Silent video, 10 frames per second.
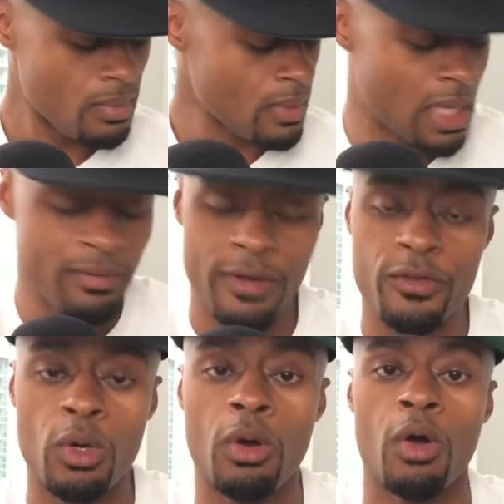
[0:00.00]
Even if you
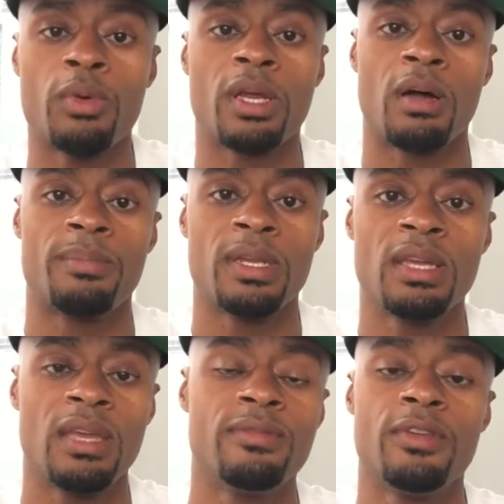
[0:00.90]
don't own a company,
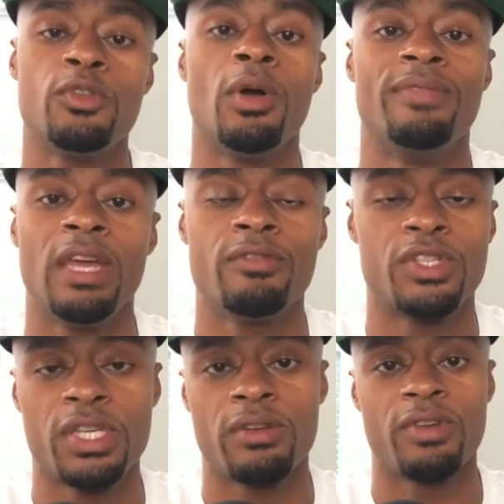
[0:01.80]
even if you have never
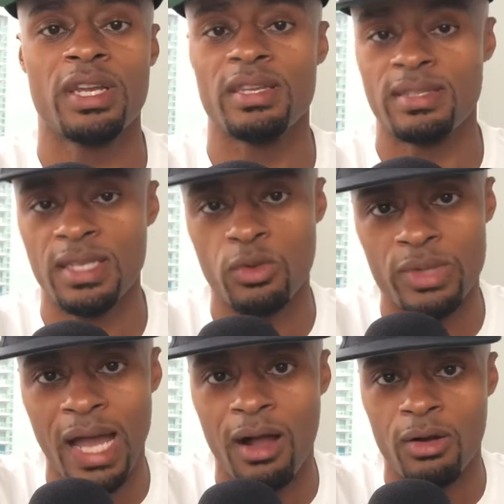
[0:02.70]
generated a single
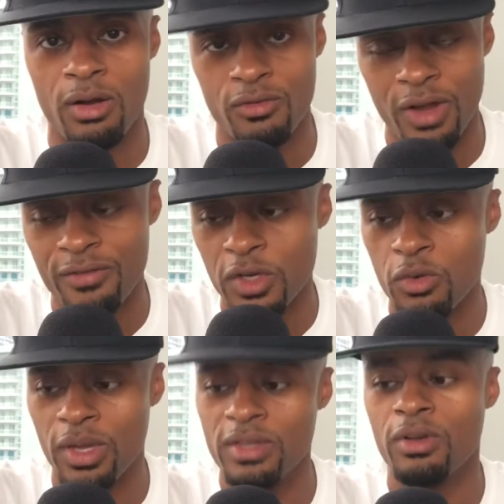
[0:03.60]
dollar of revenue
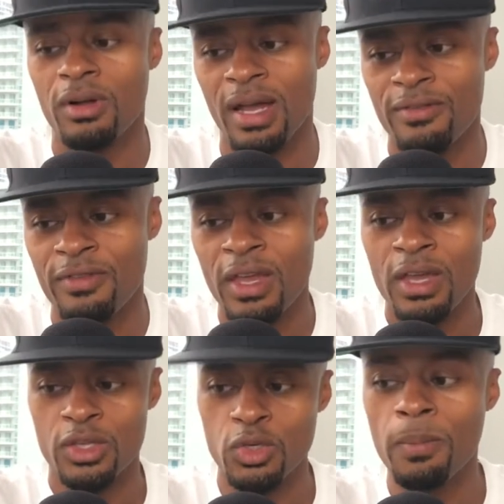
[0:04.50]
in your life,
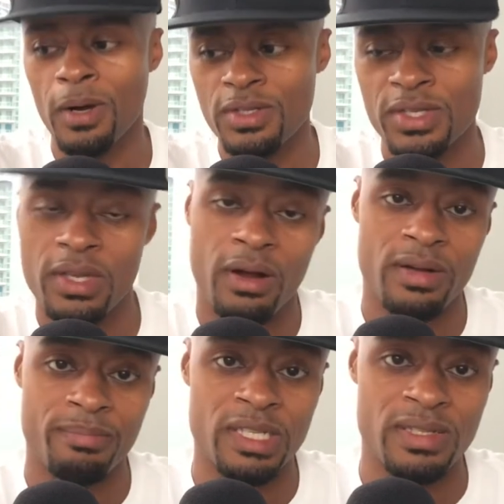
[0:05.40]
you personally are a
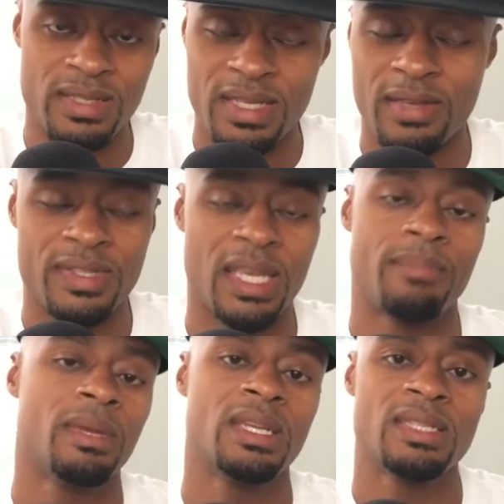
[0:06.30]
business. As I've said
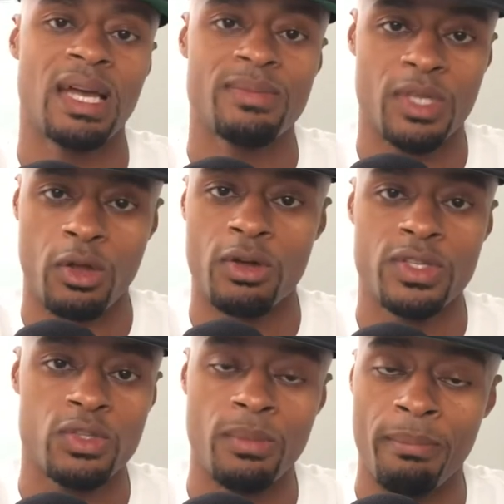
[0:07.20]
many times, it
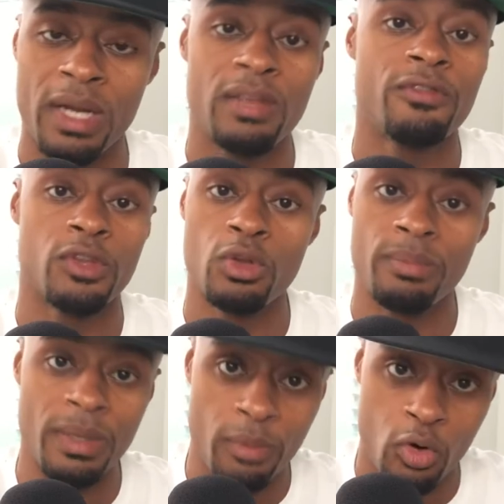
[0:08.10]
costs money for you to
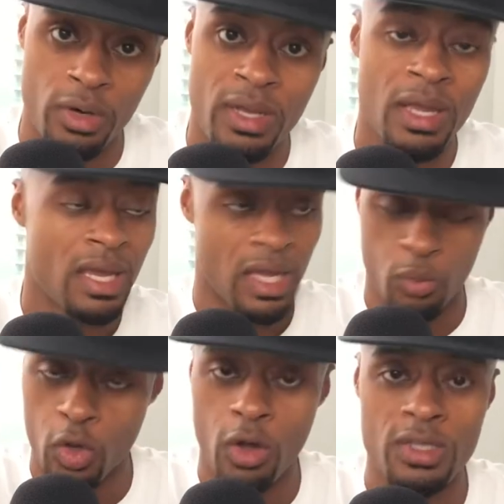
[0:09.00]
be born, it
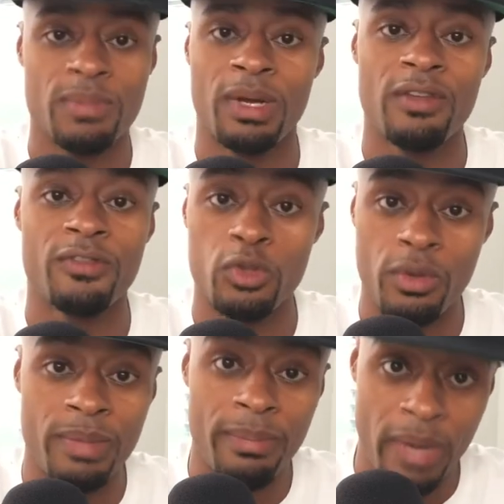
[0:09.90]
will cost money for you to
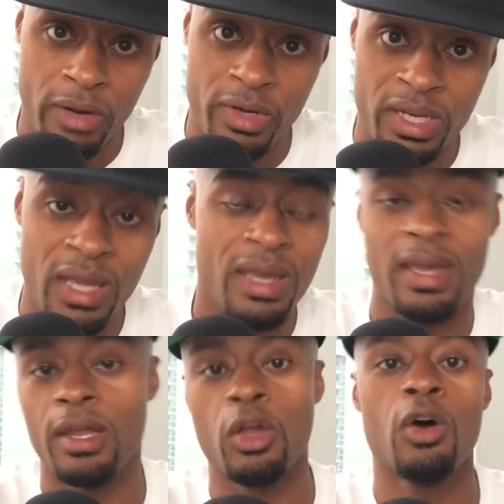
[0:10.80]
be buried,
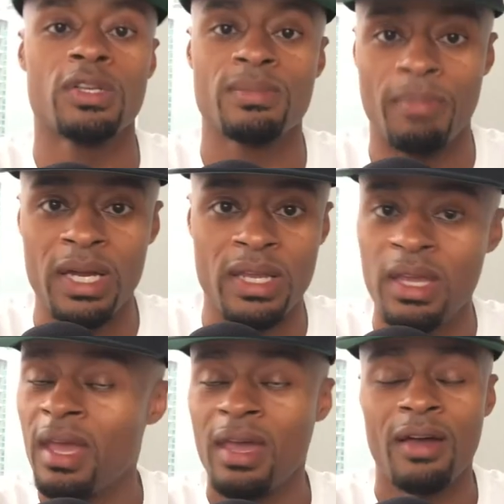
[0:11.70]
and it costs
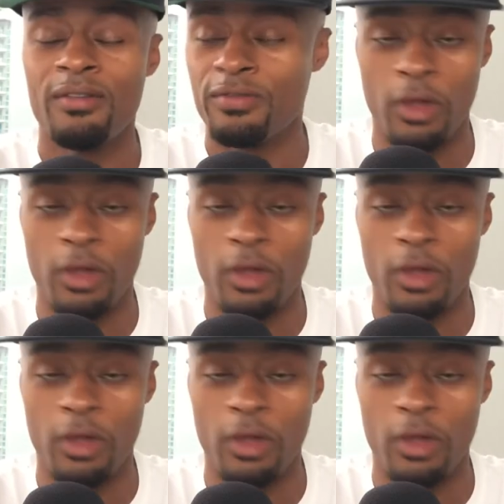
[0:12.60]
money the